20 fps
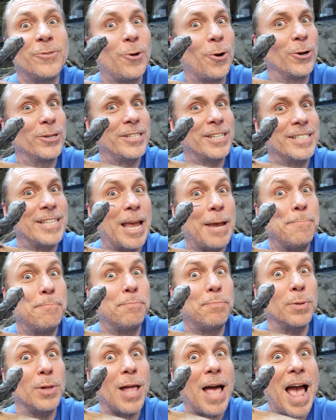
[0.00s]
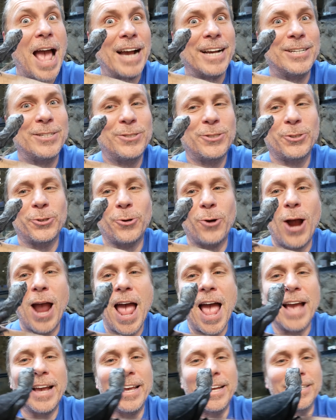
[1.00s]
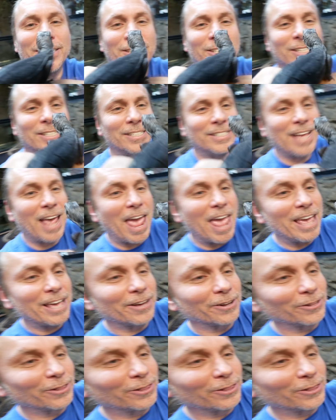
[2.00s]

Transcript: of course, is a black dragon. Just take a